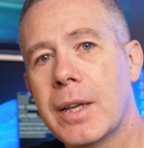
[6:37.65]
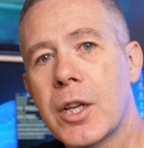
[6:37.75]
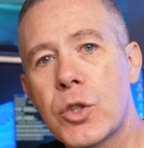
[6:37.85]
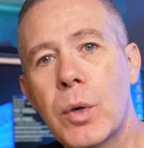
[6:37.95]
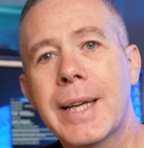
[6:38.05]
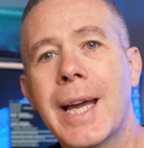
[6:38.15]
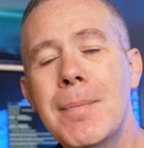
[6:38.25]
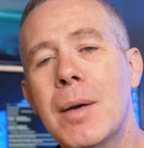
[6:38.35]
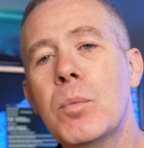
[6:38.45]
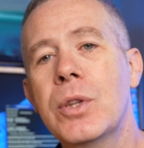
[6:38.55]
So I
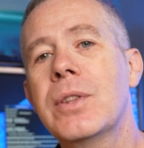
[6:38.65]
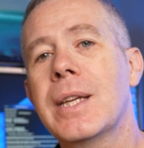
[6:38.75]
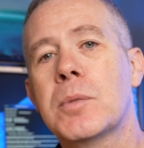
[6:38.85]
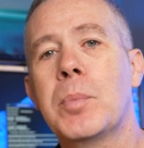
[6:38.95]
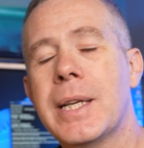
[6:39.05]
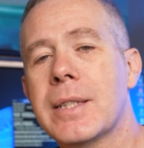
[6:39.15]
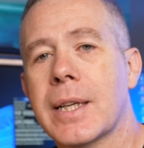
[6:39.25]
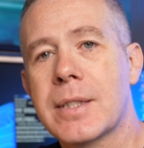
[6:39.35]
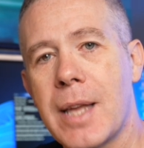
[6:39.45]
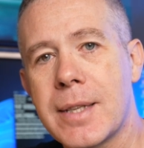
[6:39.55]
came up with this basic
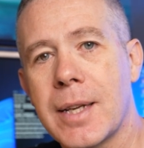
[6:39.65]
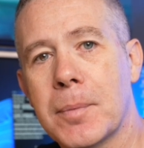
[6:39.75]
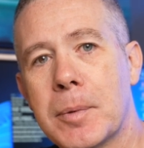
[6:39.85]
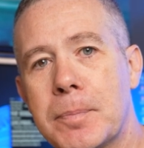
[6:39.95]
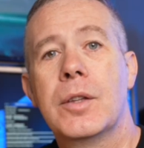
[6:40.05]
setup.